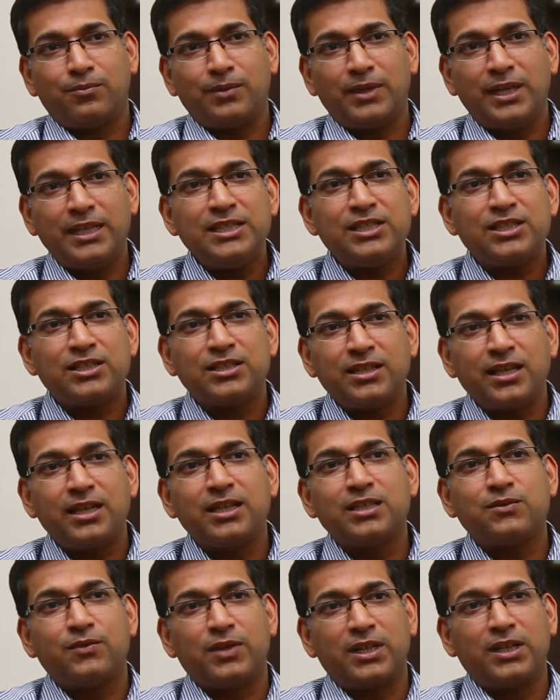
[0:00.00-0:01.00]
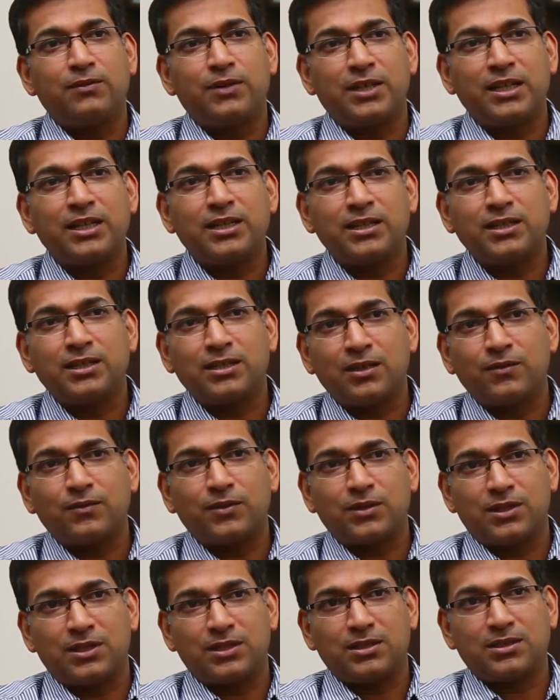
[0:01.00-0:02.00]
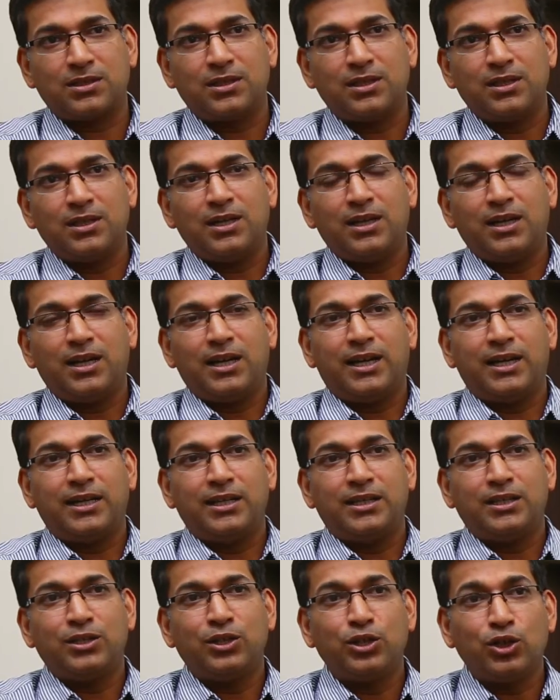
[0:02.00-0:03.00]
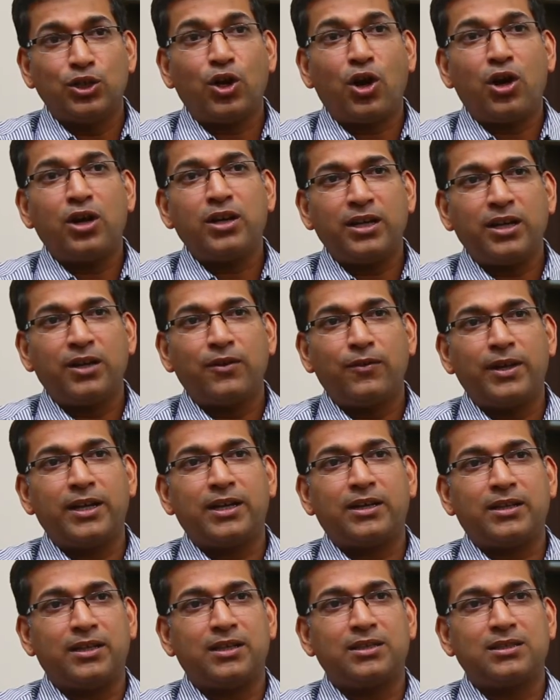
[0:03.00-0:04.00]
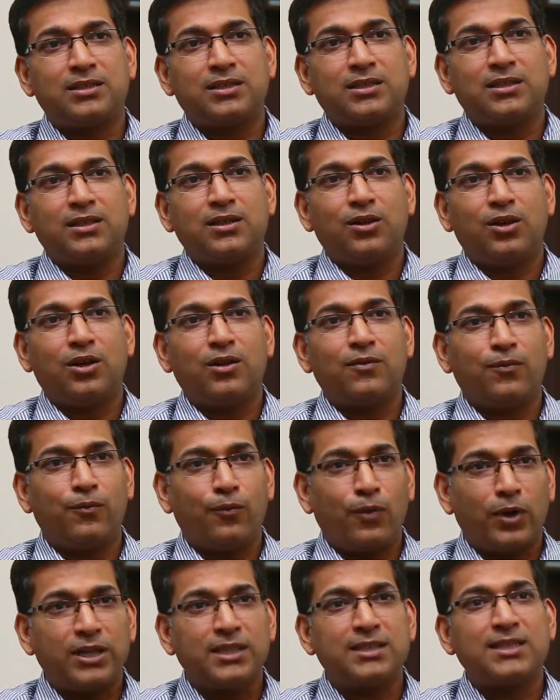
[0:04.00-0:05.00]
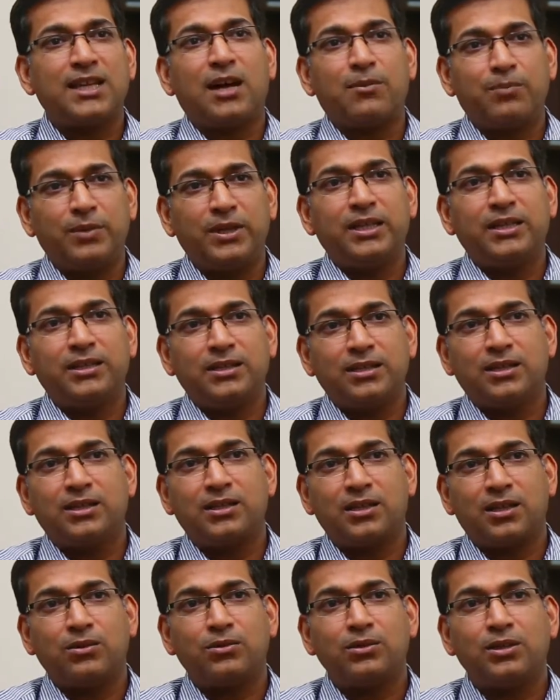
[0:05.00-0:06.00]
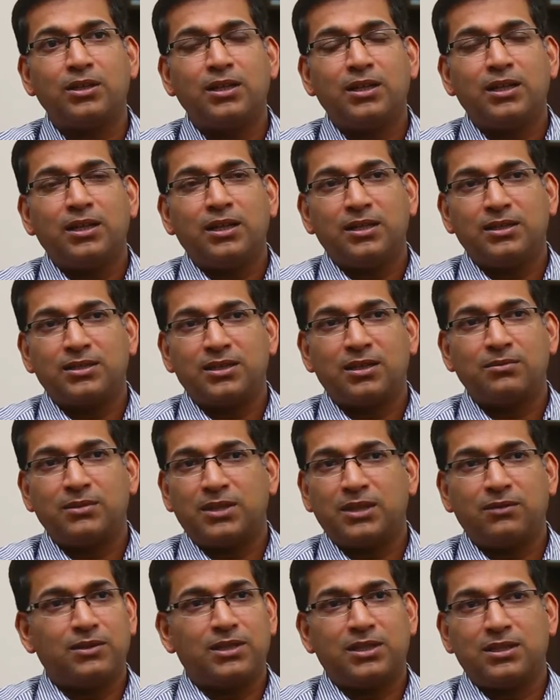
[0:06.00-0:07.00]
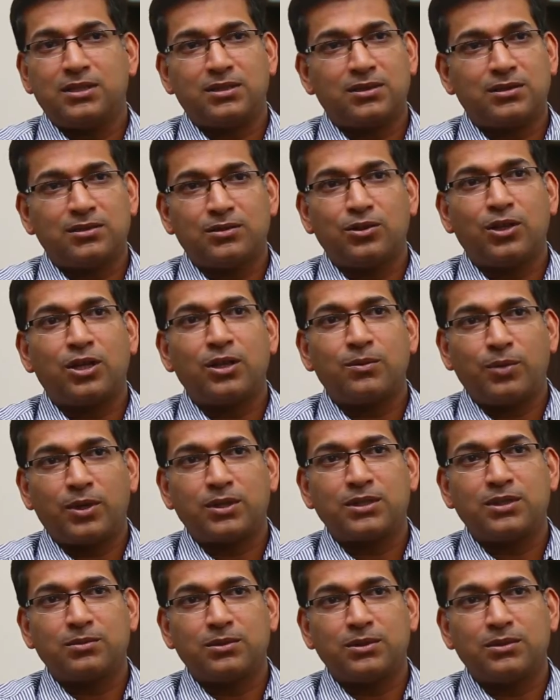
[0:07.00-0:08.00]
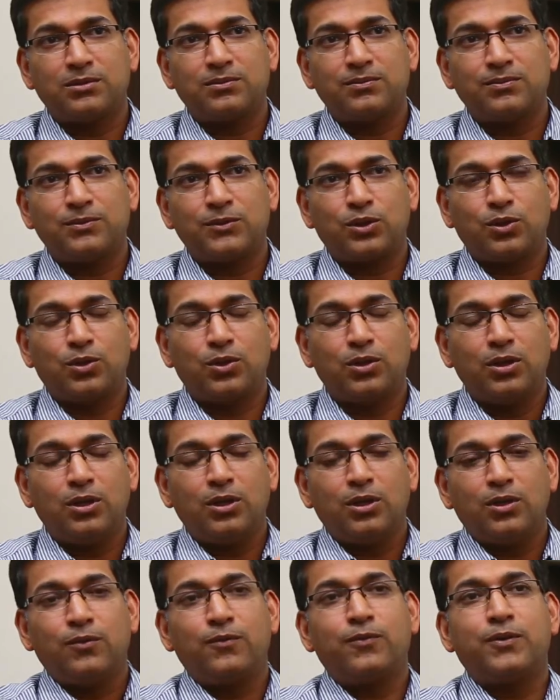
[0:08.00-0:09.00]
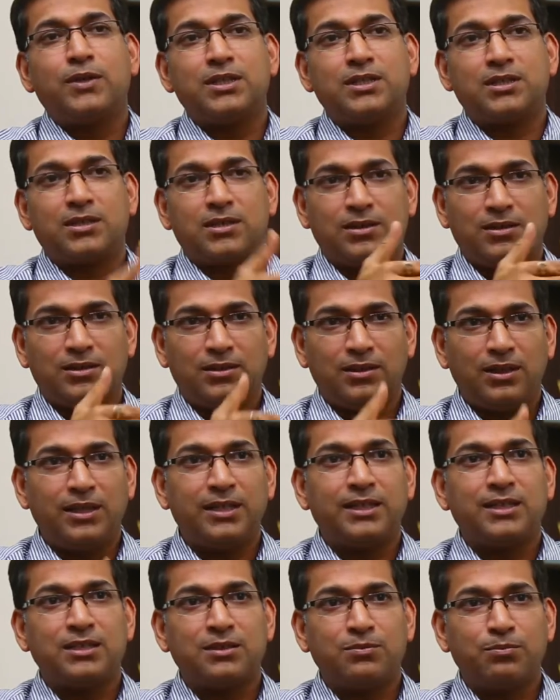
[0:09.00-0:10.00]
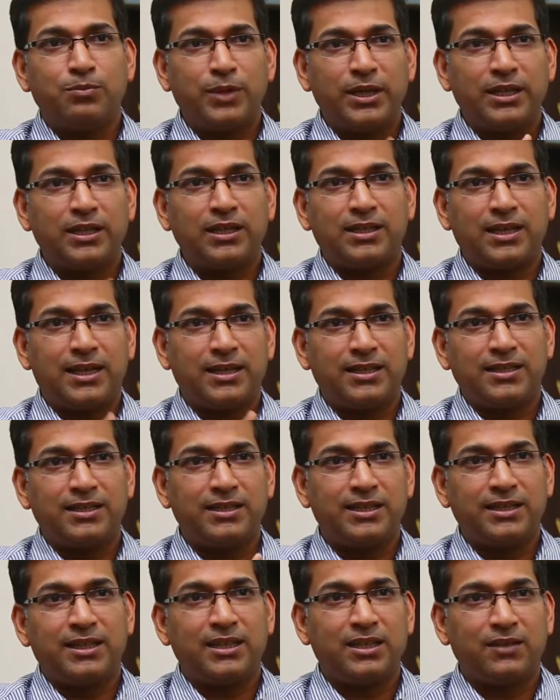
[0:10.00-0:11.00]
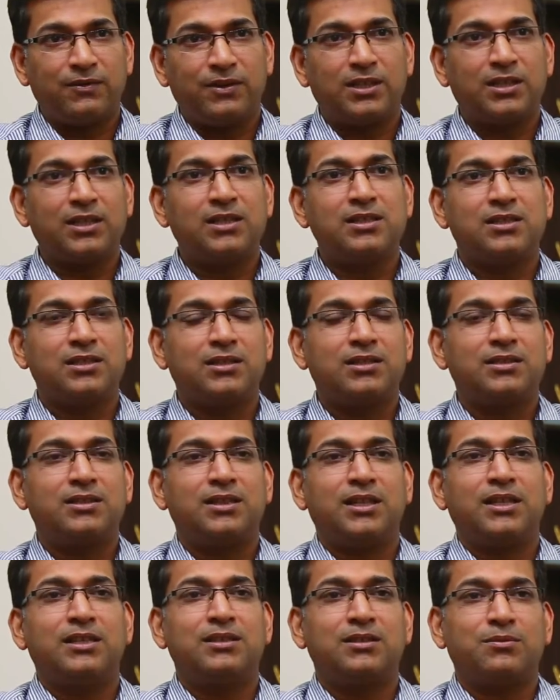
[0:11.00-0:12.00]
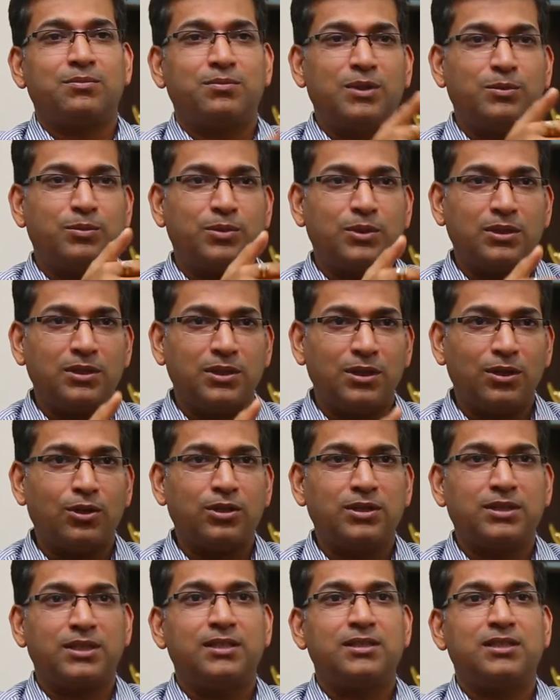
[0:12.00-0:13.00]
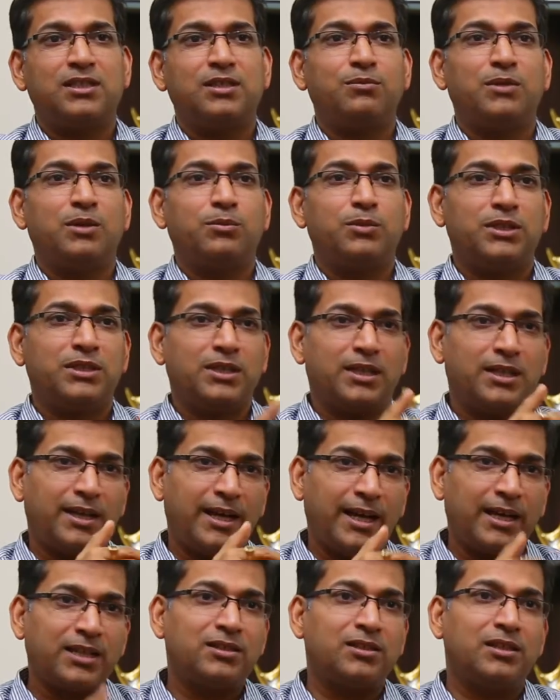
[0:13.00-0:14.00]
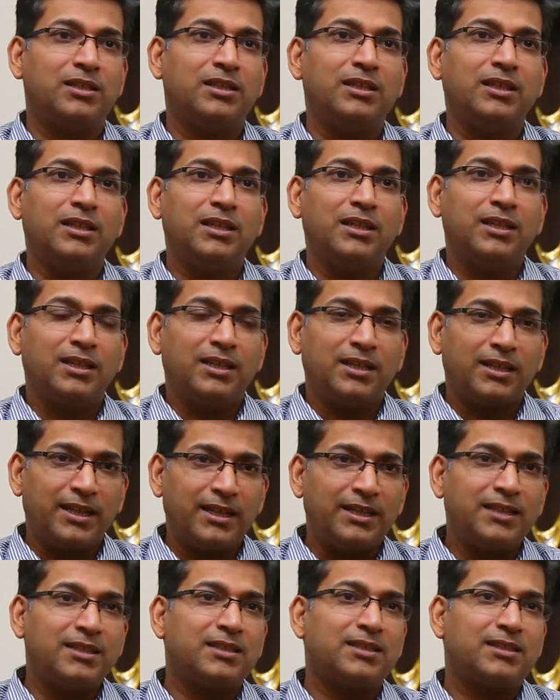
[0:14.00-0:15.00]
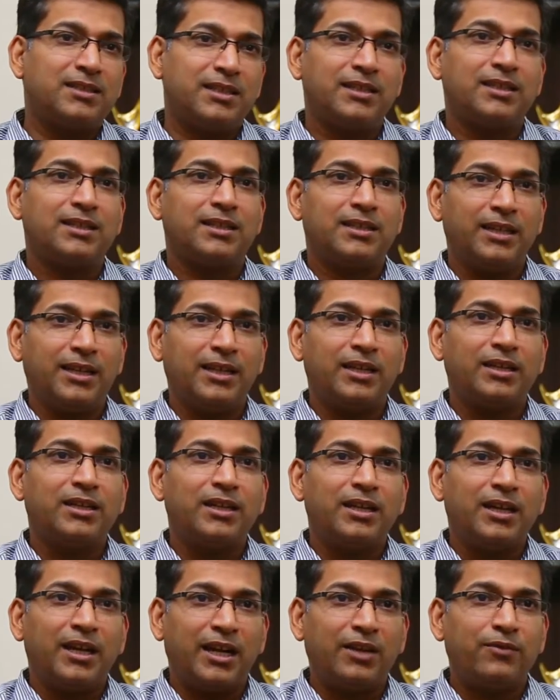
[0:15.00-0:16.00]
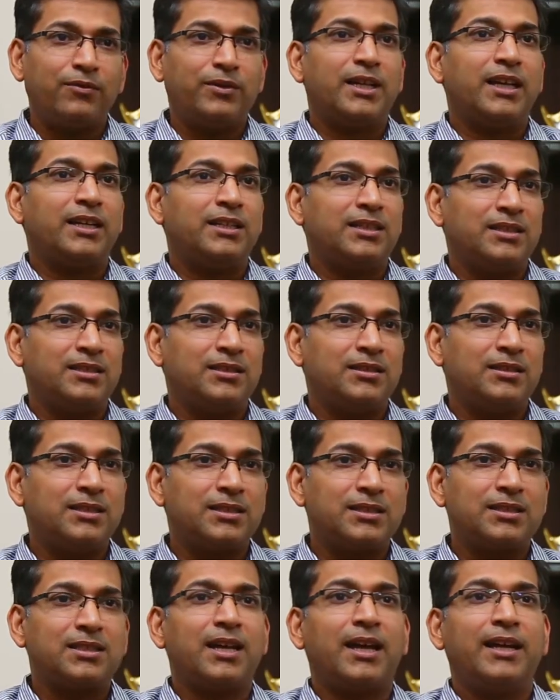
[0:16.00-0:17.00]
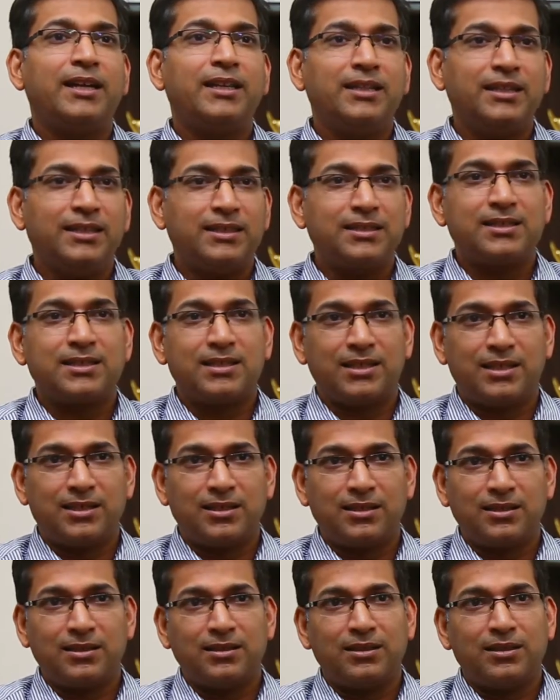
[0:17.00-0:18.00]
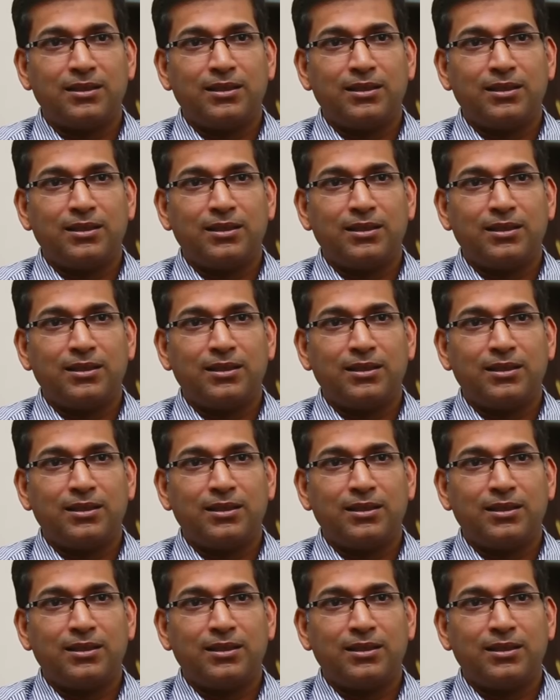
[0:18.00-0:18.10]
Each day is very, very critical for us, and not awareness of what is happening in the ground is something which is not possible. So first, it is bringing that data-driven culture. Sales people or sales team members are actually getting this data in, and we can decide instantly.